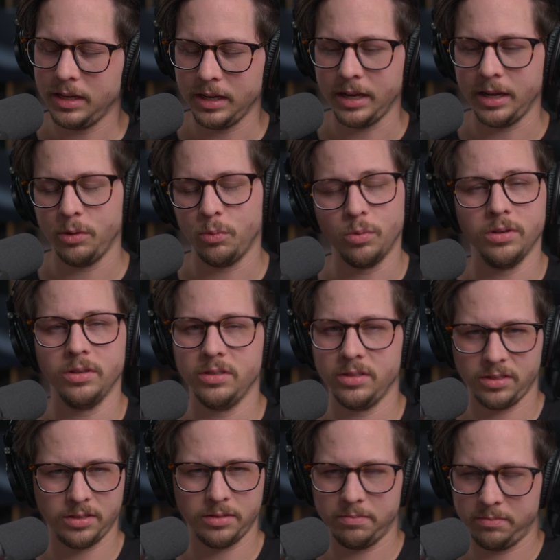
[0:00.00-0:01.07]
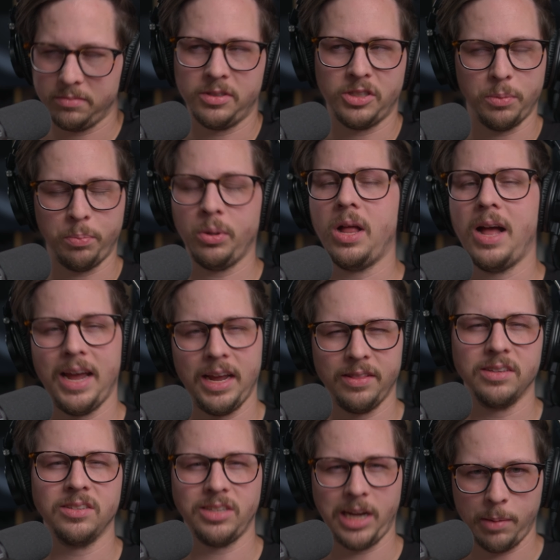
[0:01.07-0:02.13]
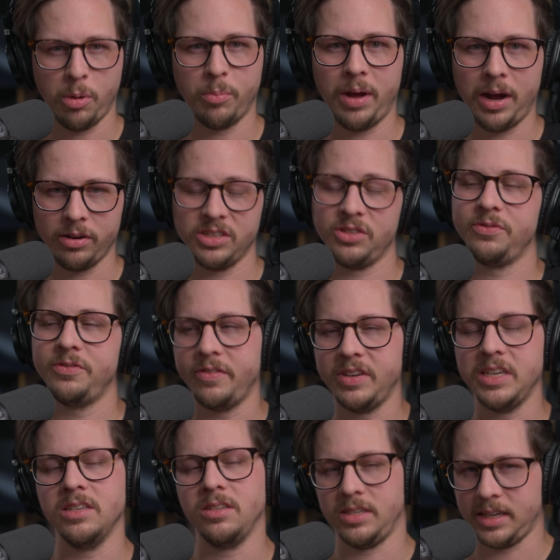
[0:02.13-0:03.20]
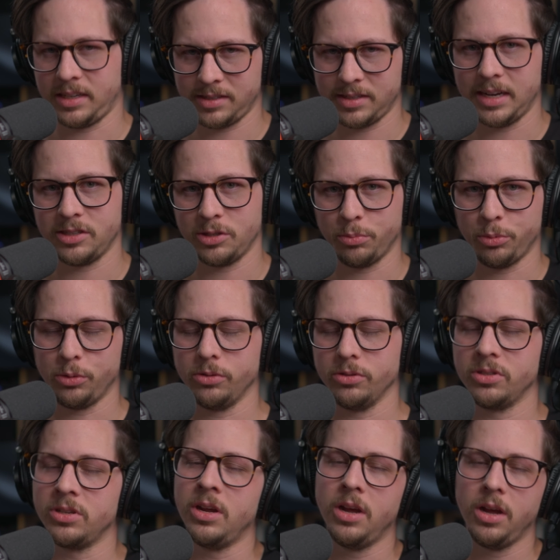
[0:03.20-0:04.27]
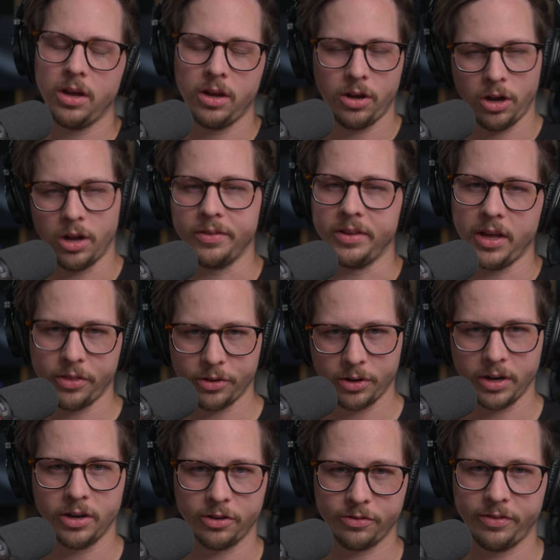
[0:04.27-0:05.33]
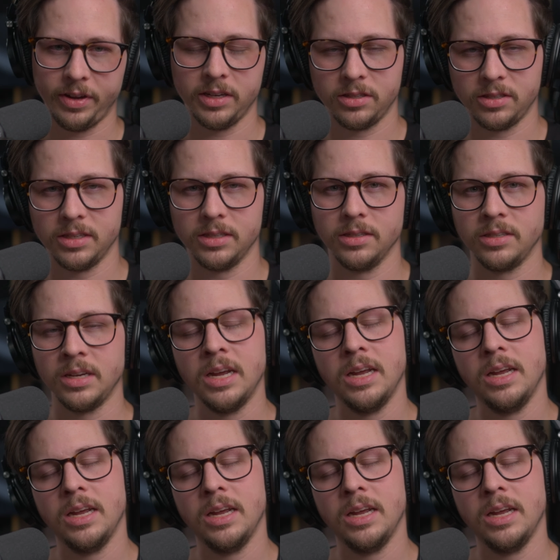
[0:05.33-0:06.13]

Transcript: it was supplying the same amount as 56 decibels on the other interfaces.